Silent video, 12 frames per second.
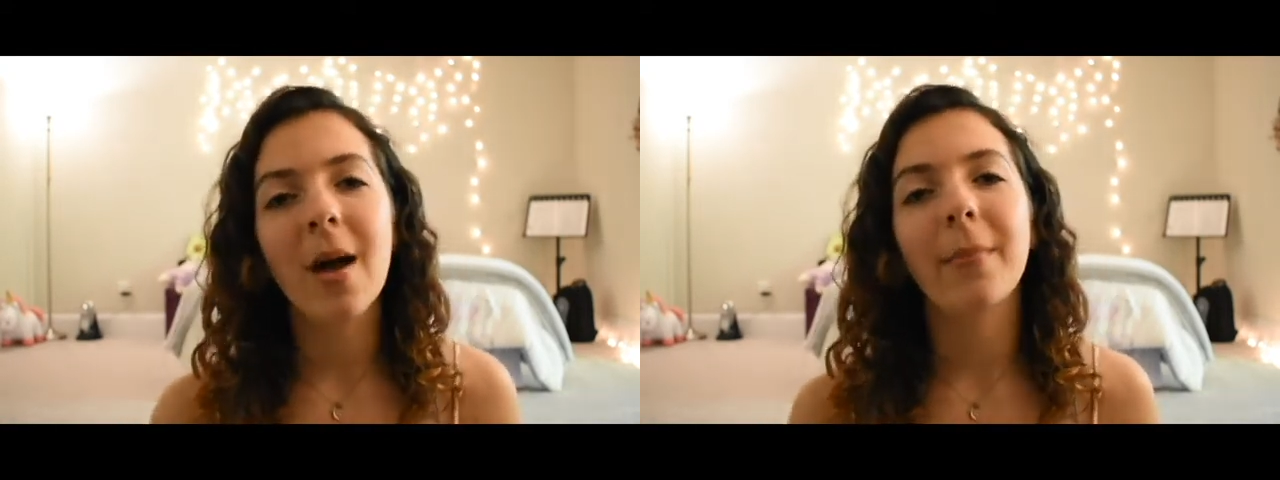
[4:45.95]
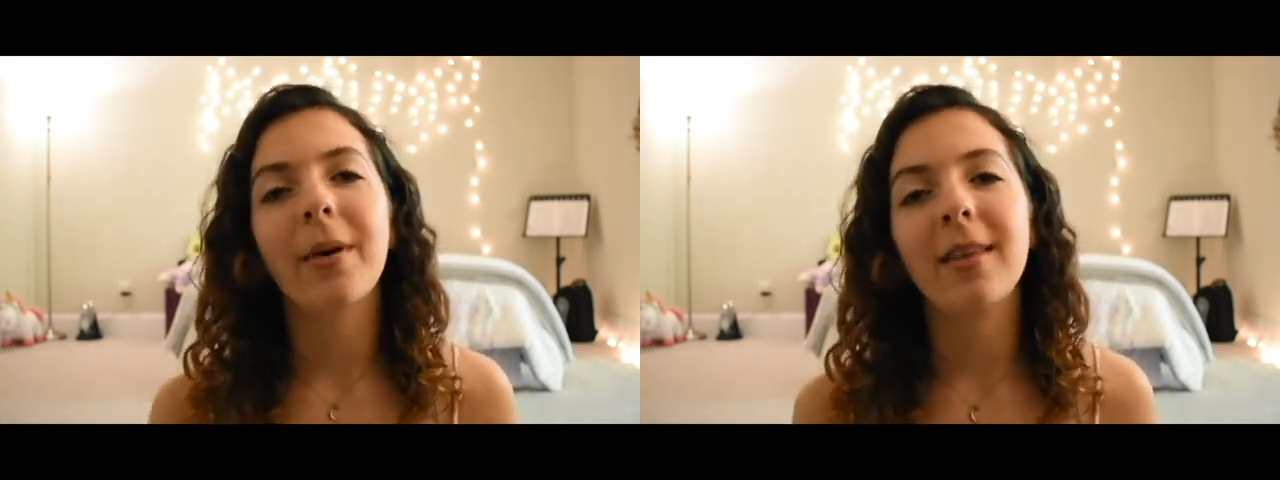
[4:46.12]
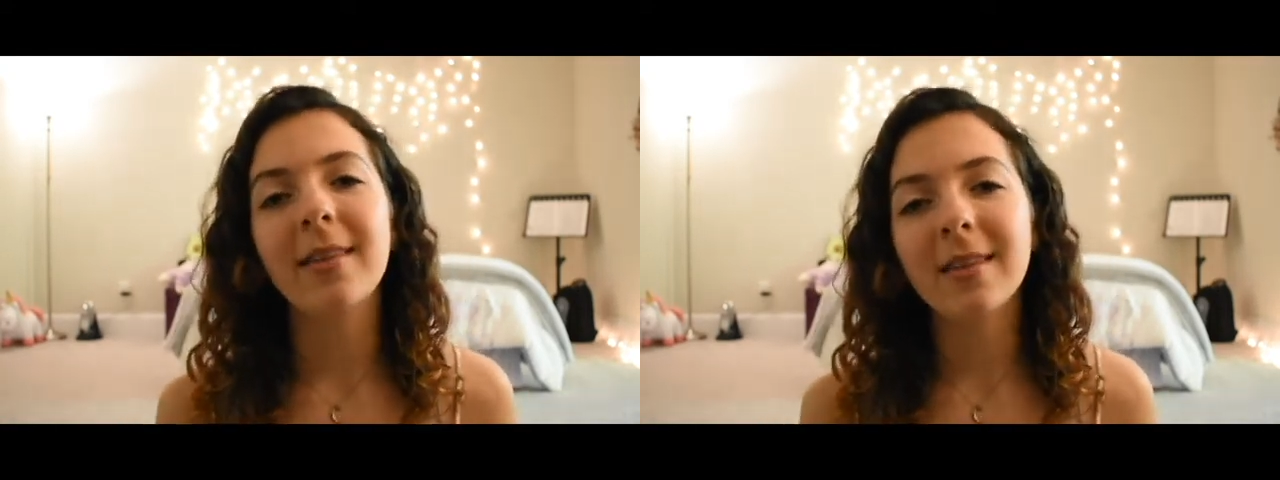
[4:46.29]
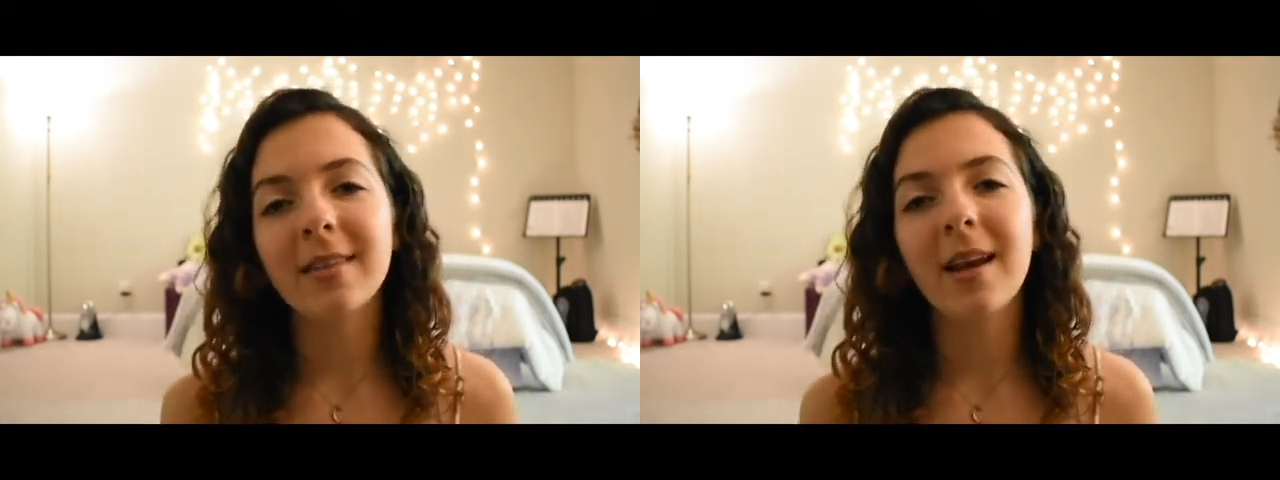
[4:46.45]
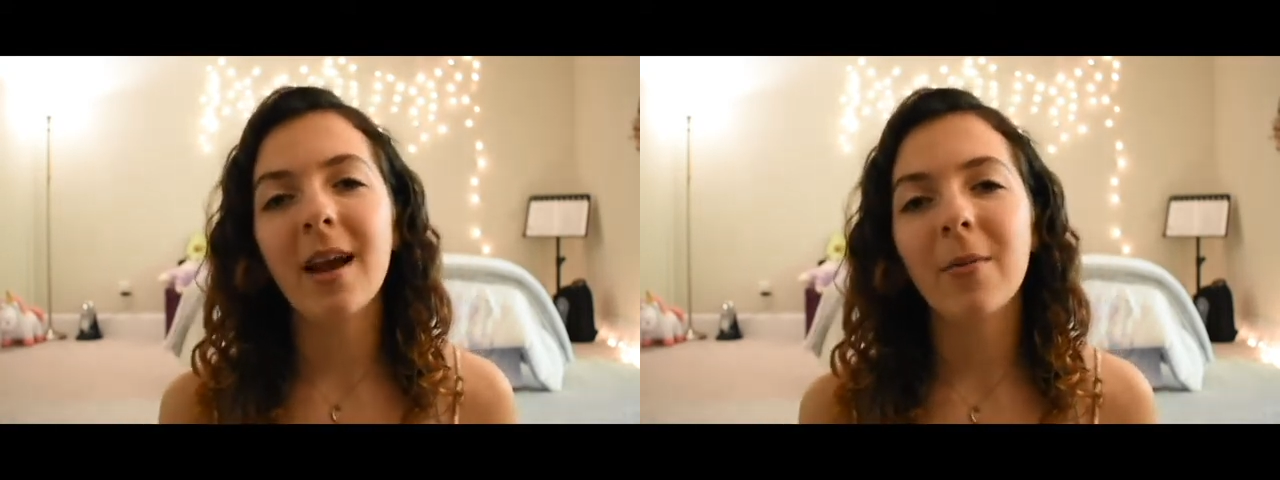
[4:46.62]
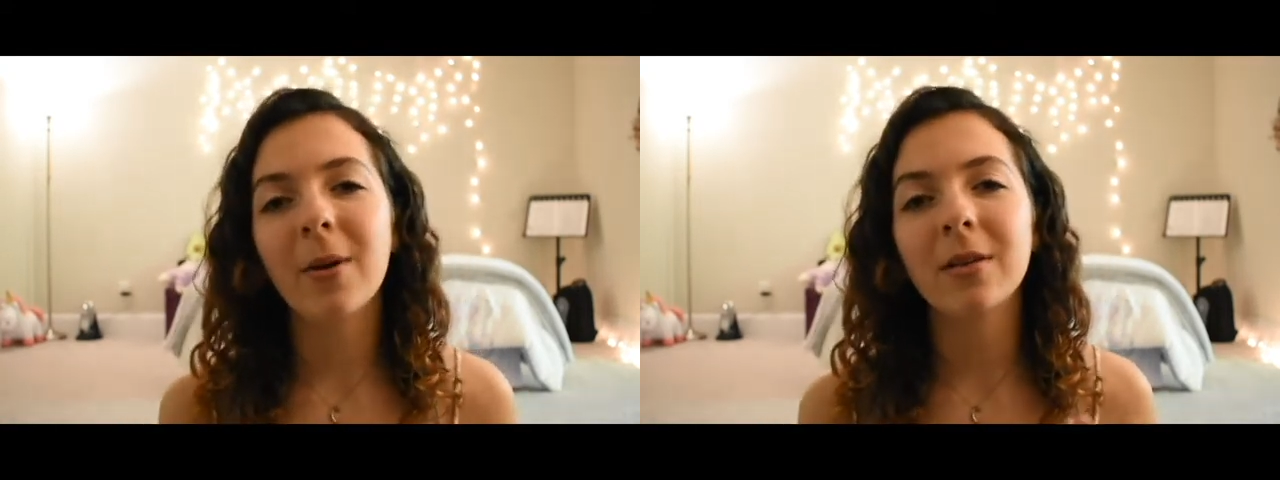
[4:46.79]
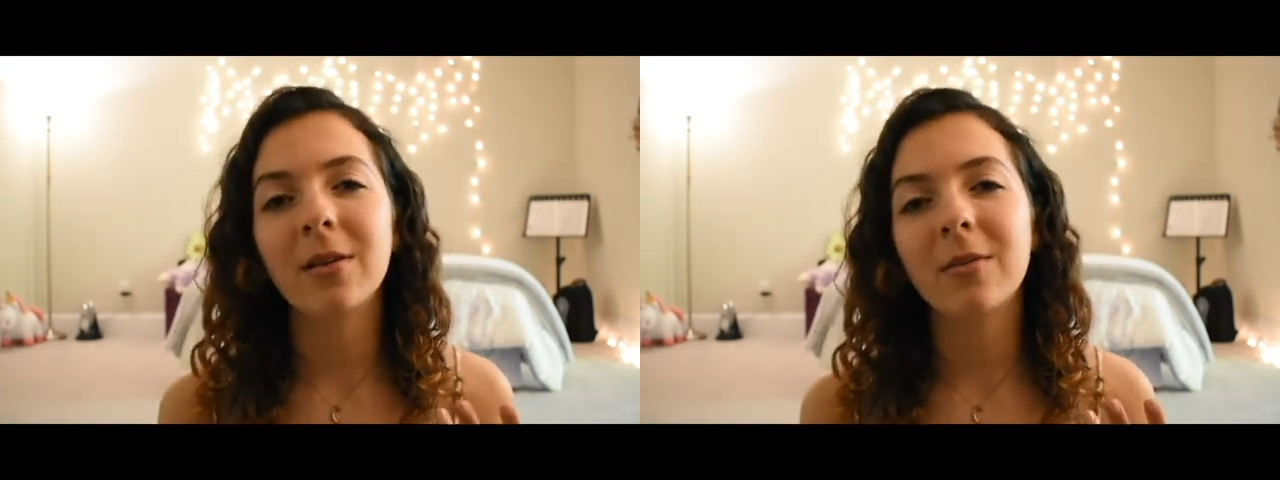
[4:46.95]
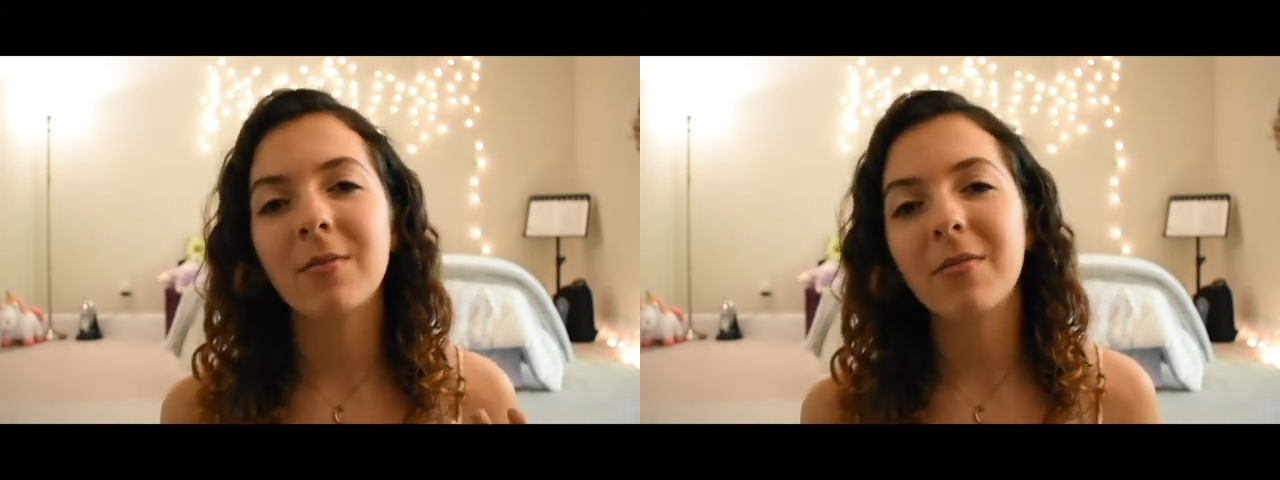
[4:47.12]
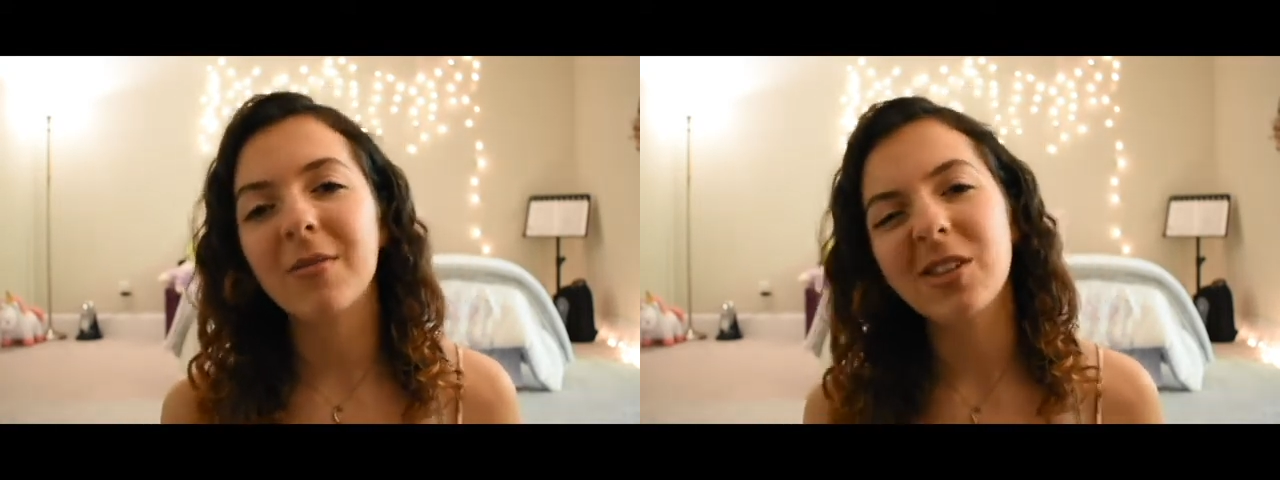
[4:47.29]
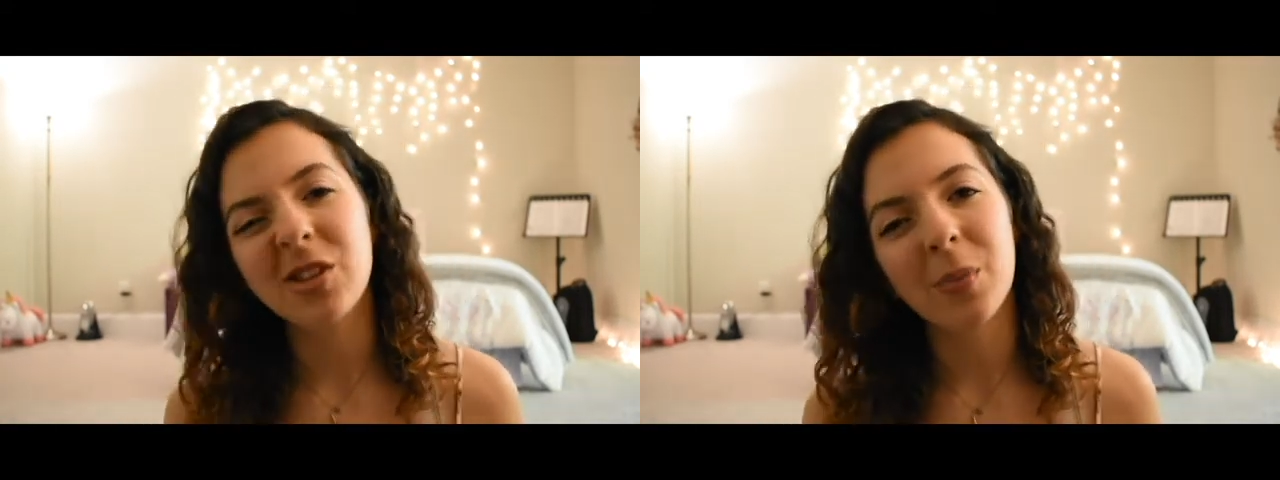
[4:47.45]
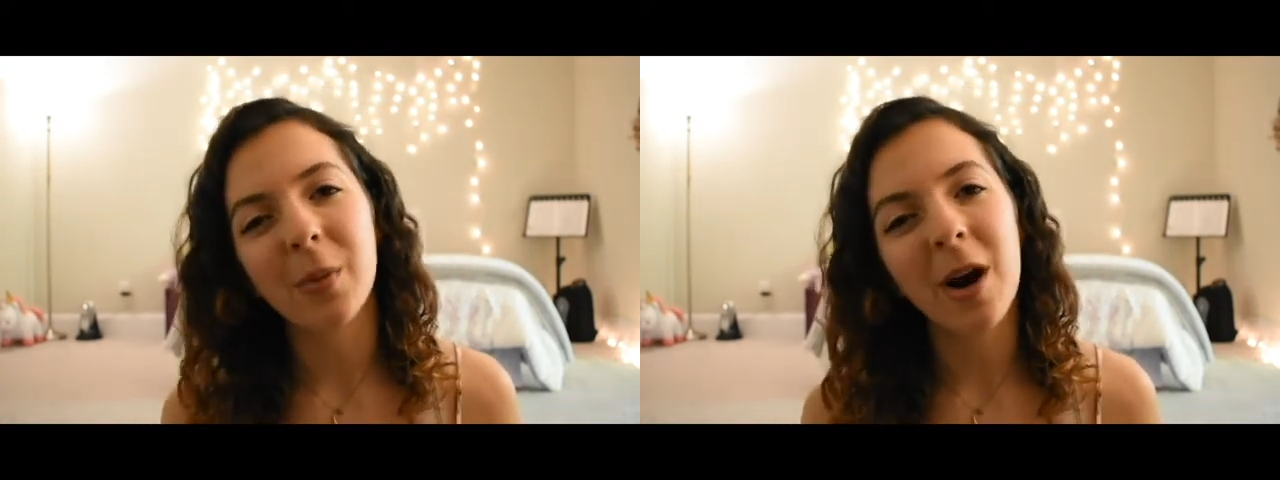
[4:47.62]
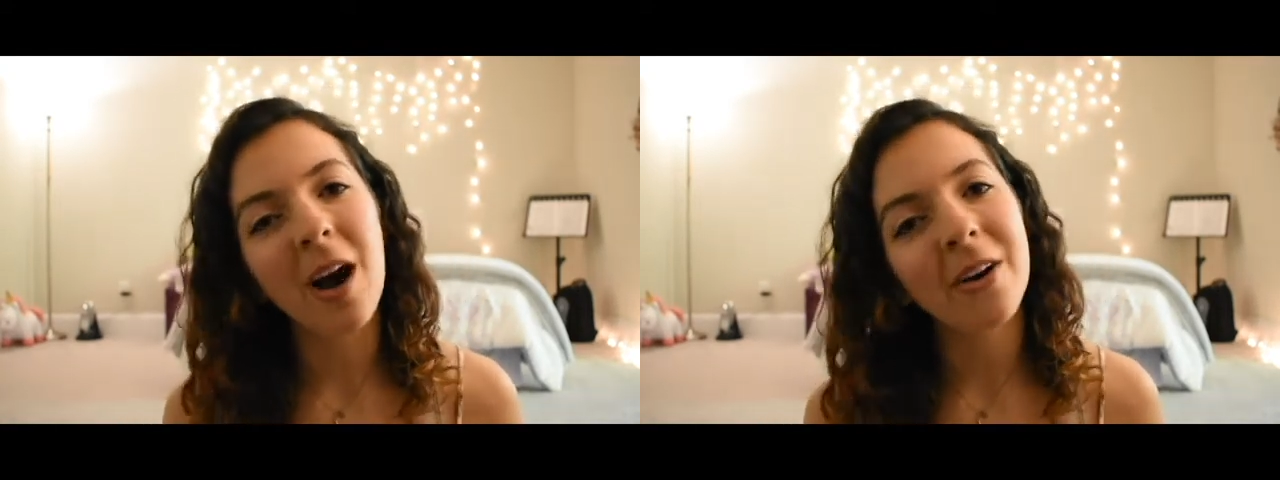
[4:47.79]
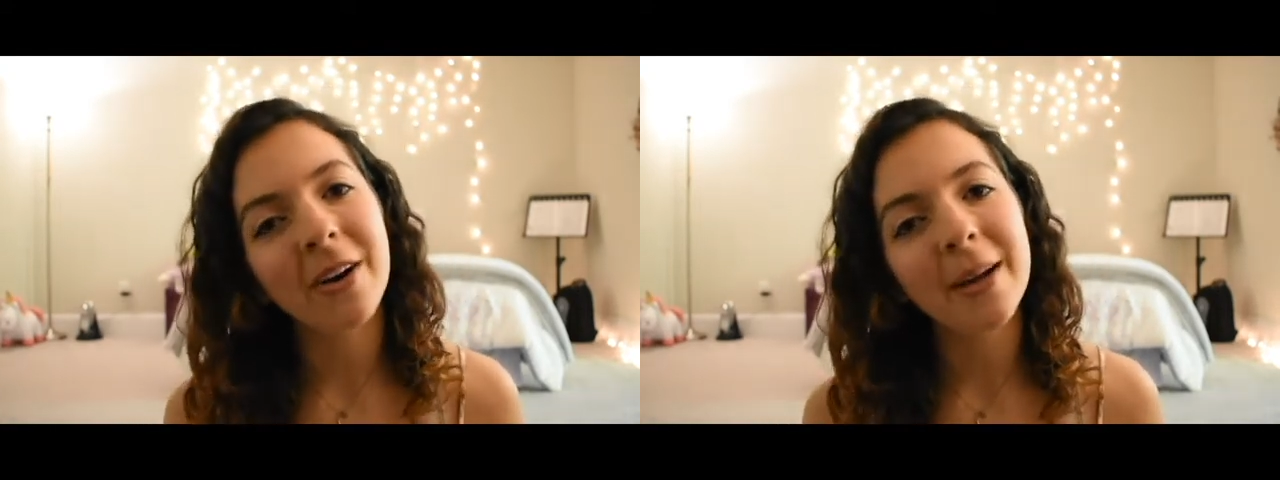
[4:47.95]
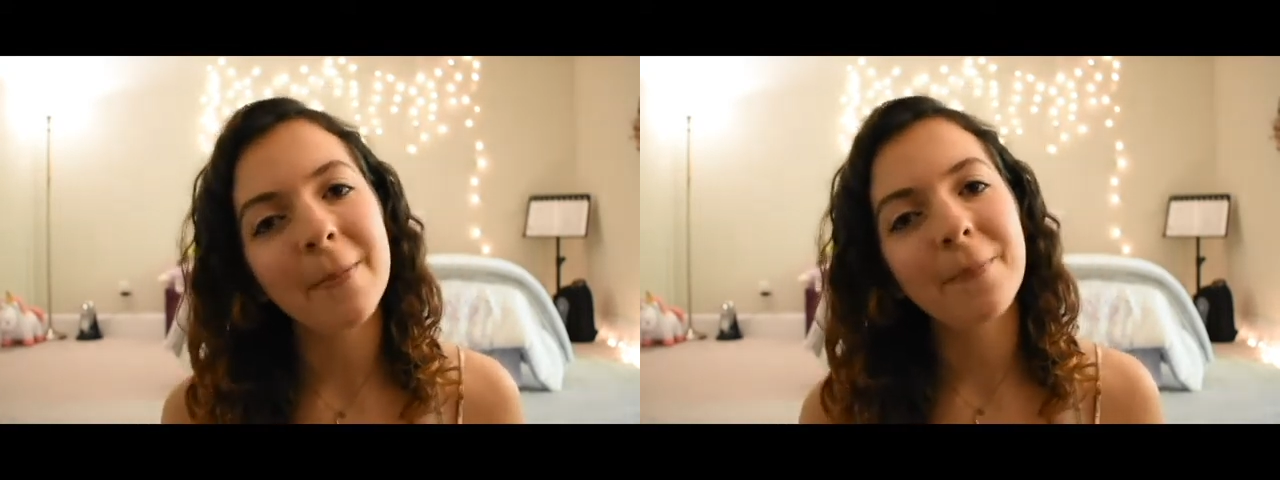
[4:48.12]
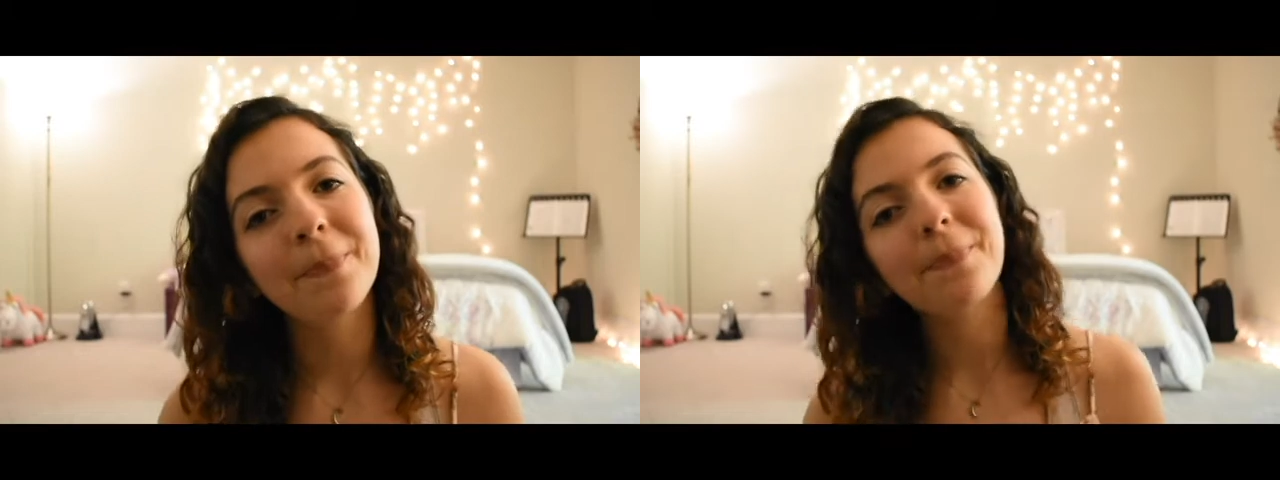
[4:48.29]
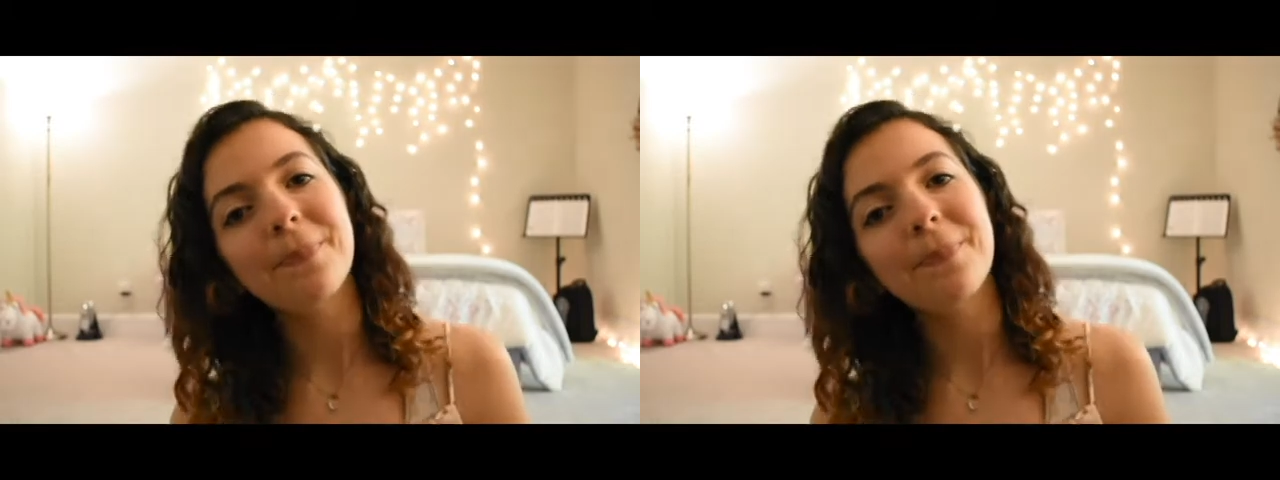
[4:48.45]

but this day I wasn't super hungry.